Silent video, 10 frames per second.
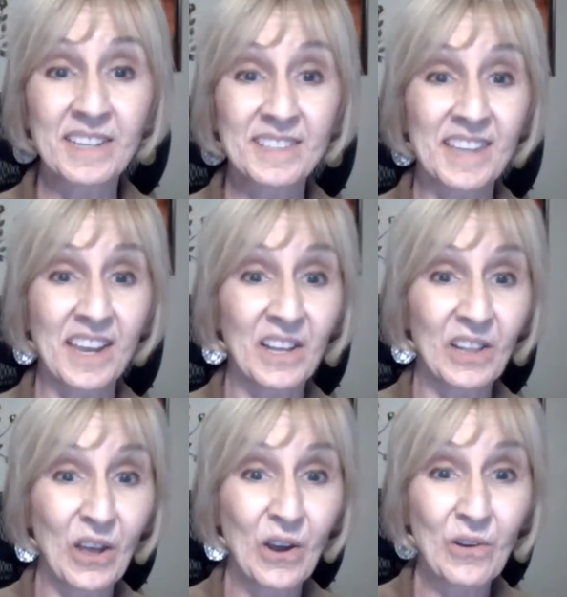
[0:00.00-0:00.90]
say
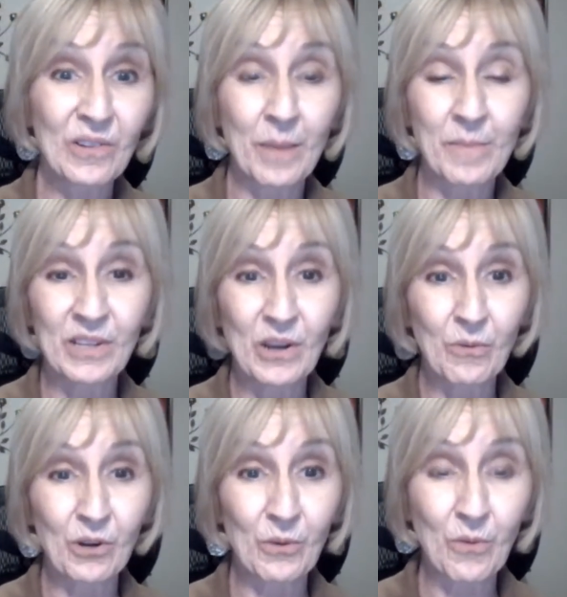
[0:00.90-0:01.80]
hello, let me know
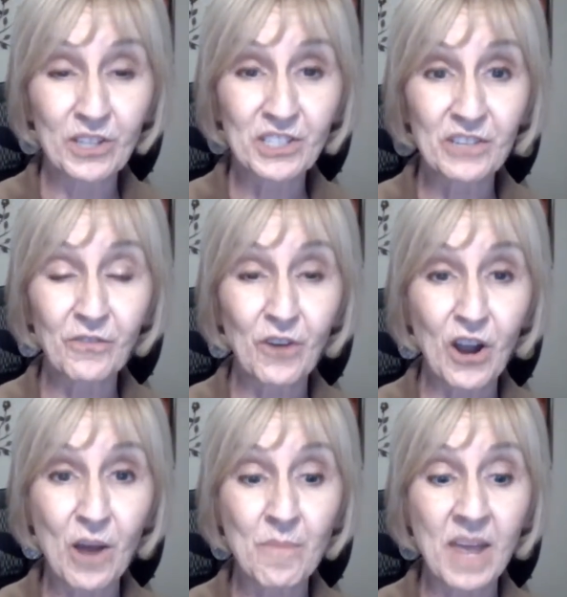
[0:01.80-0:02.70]
where you're watching from.